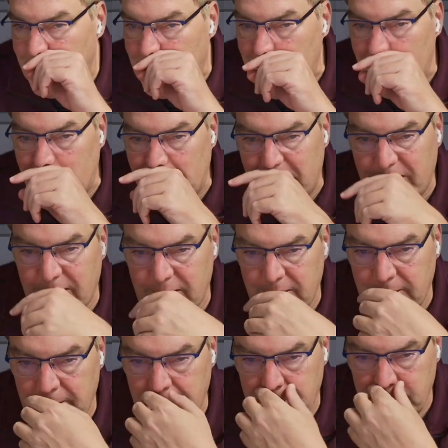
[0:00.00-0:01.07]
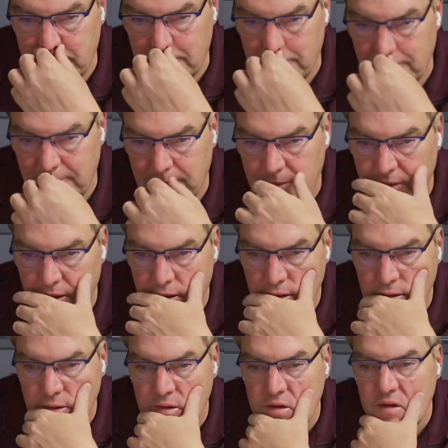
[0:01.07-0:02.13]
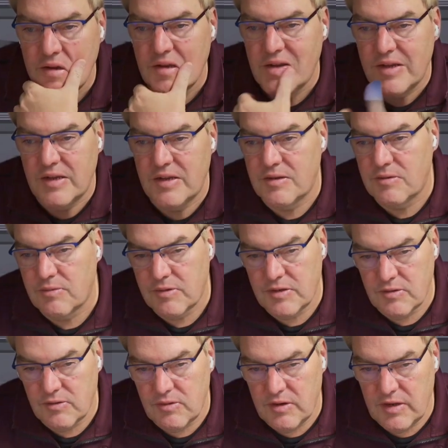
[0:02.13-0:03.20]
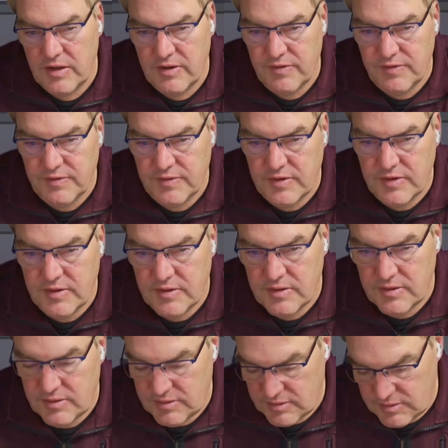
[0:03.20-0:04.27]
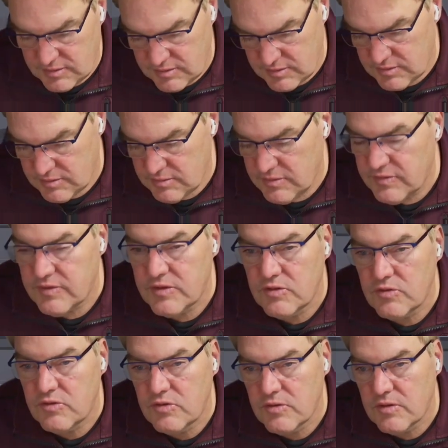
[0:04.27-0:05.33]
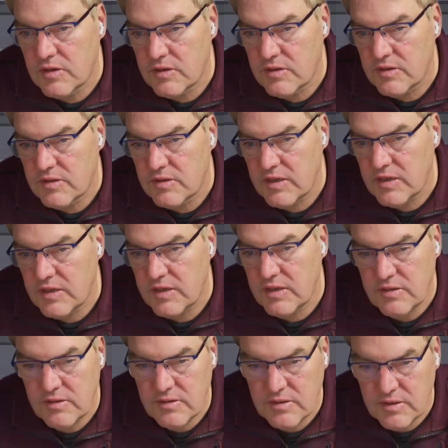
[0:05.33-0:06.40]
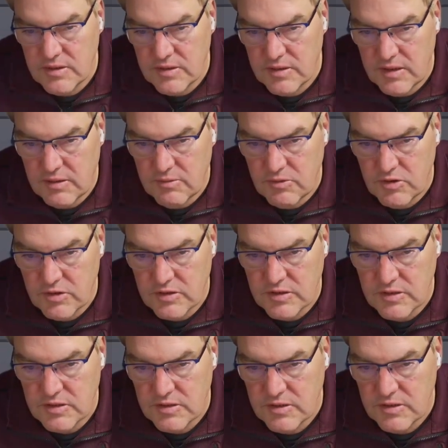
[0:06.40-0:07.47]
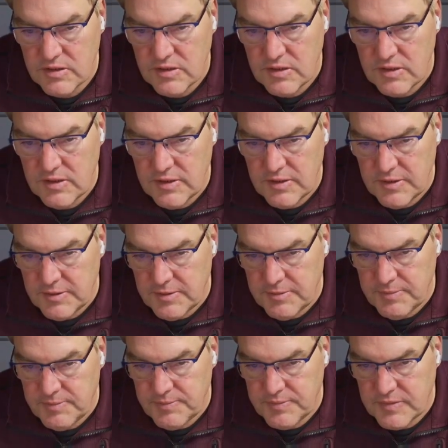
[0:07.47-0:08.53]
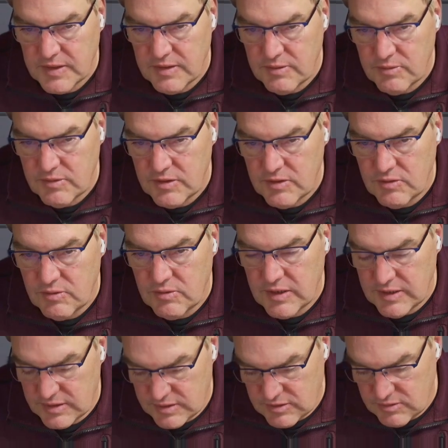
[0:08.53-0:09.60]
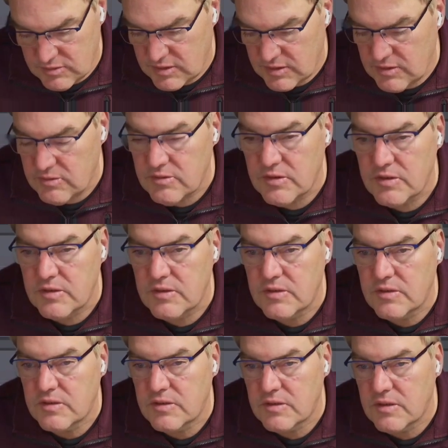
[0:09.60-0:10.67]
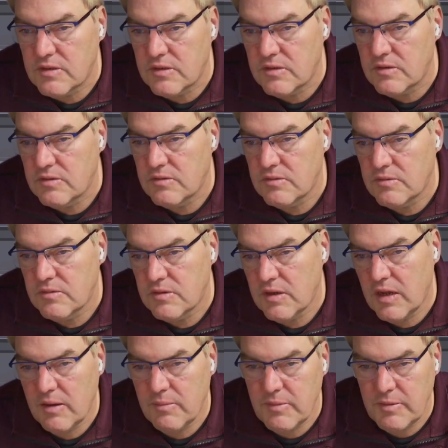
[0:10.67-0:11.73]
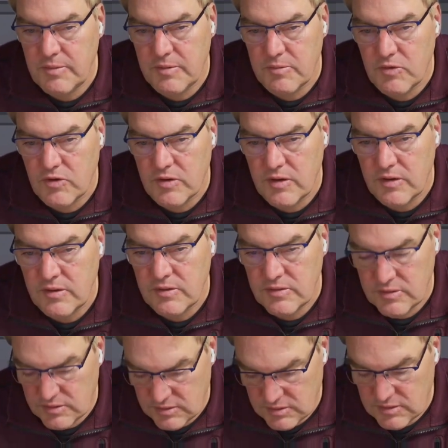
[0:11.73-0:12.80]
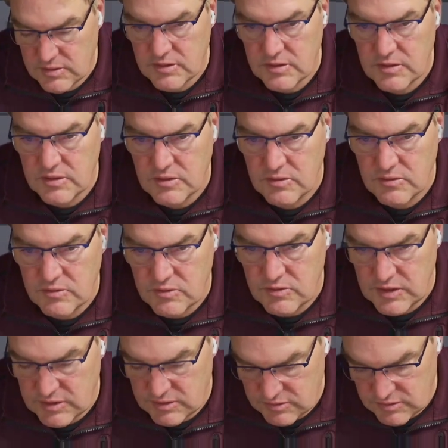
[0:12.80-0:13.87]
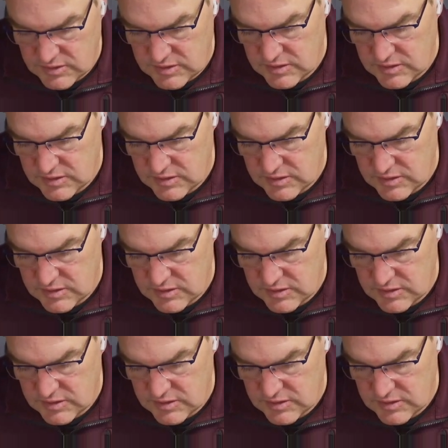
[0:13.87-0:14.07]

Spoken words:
Okay. And window left. Do 200 there. Yeah, that works. And window right, 200. So, maybe more, huh? Let's do 300.